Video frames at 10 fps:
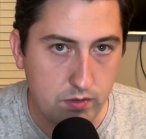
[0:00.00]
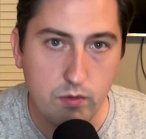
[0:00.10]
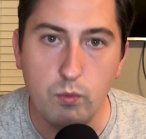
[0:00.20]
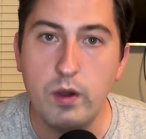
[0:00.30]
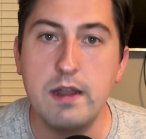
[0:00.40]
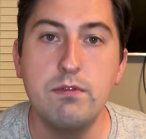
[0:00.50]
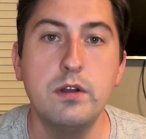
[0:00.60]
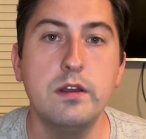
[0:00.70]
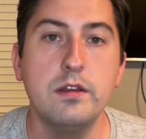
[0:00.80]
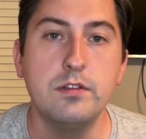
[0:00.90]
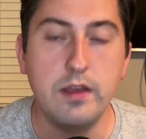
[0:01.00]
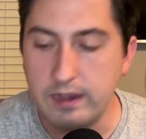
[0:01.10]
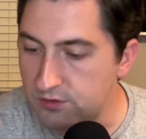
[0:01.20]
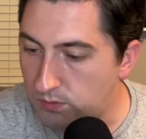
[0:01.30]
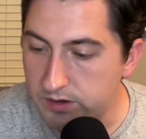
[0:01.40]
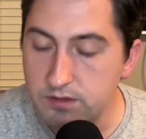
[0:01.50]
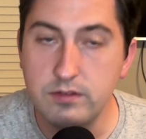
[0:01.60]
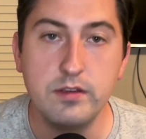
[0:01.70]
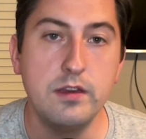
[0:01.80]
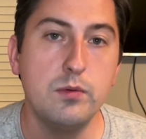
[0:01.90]
Whatever it is, X, Y, and
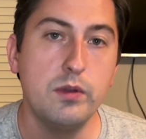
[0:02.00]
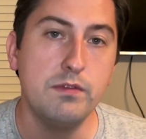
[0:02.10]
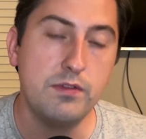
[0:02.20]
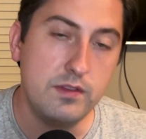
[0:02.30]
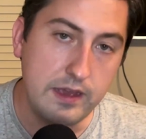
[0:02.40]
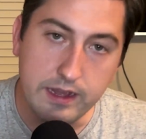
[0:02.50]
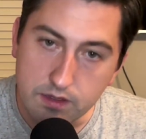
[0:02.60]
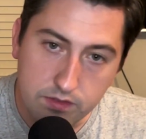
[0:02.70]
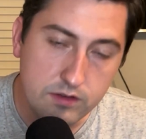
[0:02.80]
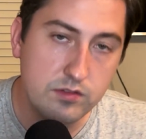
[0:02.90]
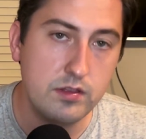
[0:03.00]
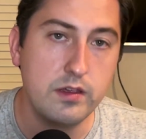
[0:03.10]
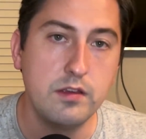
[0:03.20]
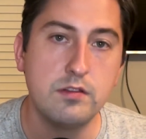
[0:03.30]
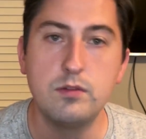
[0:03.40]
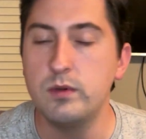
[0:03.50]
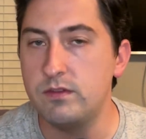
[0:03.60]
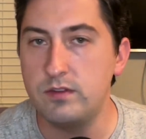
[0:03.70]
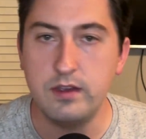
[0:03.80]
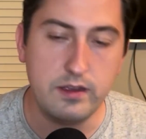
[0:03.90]
Z, we've taken these things and
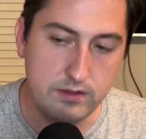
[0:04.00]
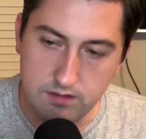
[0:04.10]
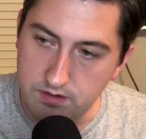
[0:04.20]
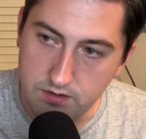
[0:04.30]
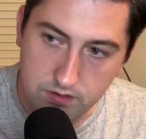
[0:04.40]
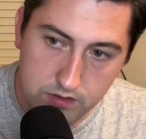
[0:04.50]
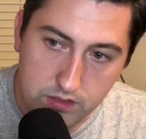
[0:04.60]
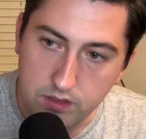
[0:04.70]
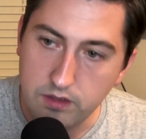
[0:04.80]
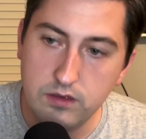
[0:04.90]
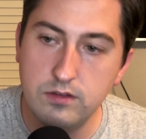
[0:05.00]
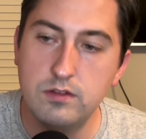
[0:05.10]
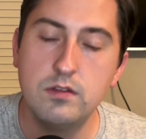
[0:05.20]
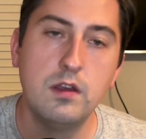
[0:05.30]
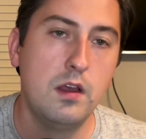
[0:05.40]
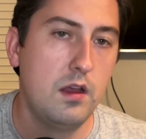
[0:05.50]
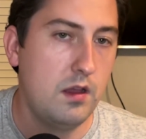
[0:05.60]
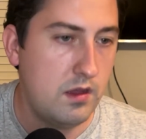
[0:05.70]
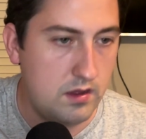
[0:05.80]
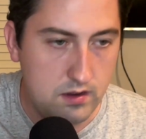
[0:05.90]
we've said, these
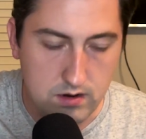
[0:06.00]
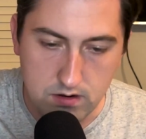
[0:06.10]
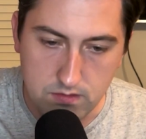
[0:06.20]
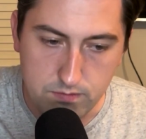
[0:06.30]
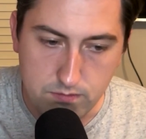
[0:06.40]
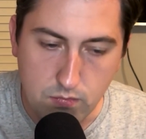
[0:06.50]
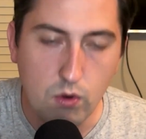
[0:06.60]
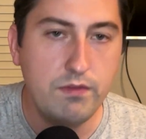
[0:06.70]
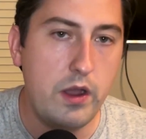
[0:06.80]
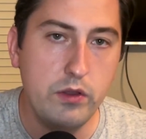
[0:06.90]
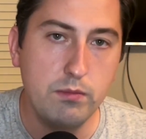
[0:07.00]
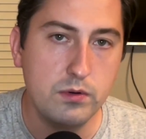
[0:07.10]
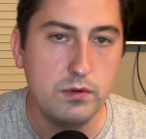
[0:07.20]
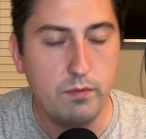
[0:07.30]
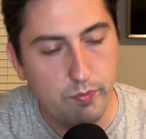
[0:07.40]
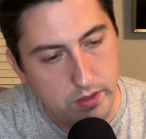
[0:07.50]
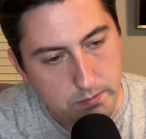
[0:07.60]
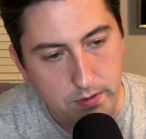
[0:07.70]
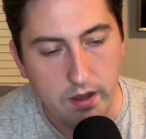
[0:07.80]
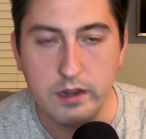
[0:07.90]
are more valuable than
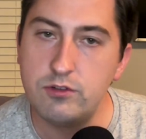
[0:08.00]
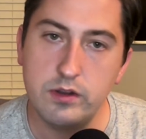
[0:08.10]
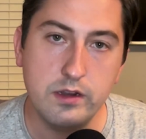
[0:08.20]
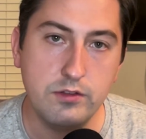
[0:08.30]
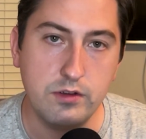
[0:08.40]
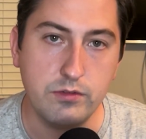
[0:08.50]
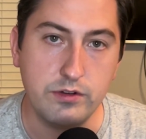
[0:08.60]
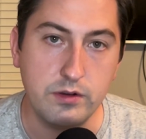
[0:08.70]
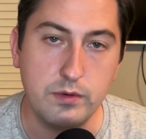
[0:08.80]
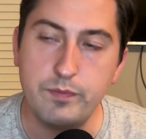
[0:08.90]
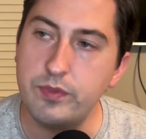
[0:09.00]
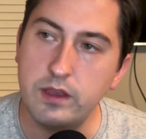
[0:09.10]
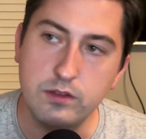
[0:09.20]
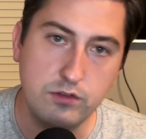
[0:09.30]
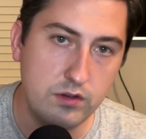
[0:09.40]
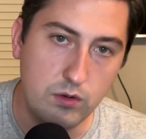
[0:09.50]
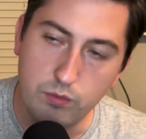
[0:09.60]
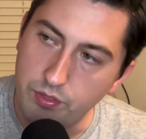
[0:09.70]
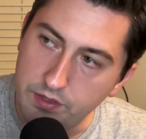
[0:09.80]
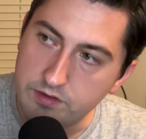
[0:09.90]
potty training Jojo, and
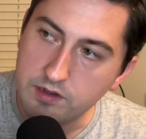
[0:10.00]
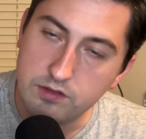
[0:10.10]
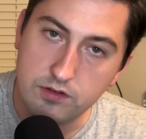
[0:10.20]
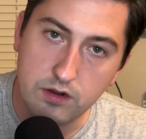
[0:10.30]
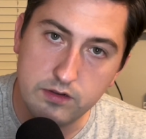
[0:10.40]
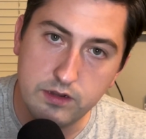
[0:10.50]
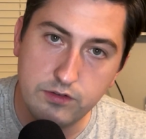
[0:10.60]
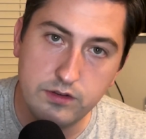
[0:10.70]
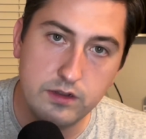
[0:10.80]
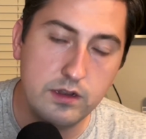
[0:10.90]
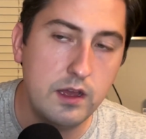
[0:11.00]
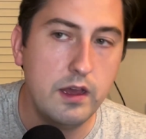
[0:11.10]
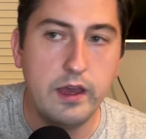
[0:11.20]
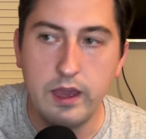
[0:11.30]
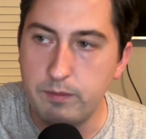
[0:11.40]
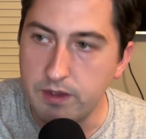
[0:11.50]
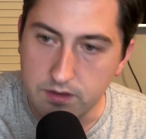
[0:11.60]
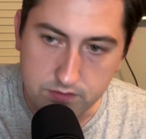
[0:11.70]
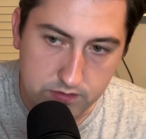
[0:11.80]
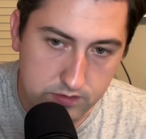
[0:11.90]
so this gets our attention, and
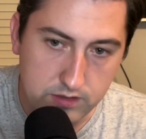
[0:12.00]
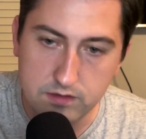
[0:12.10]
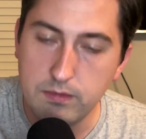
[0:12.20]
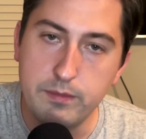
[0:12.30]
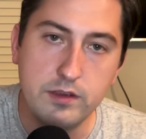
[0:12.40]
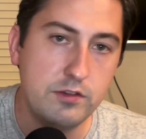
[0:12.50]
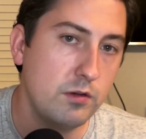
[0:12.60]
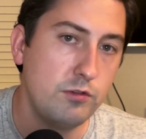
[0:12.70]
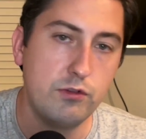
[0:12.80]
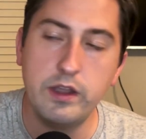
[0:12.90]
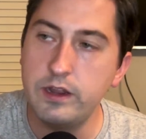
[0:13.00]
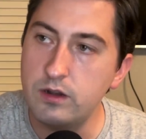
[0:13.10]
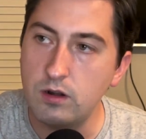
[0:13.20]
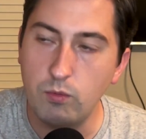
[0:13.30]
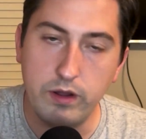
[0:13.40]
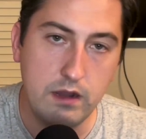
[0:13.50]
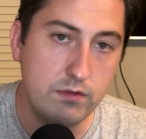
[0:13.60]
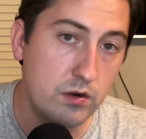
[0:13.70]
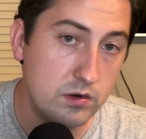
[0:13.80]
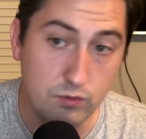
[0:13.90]
because this might be so draining or
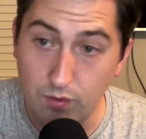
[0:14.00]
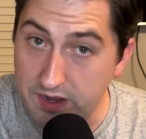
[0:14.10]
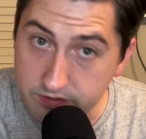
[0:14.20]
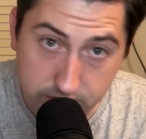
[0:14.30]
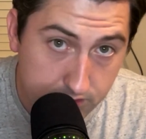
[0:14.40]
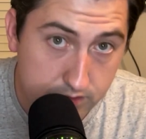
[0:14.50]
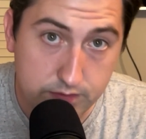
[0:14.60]
whatever, rest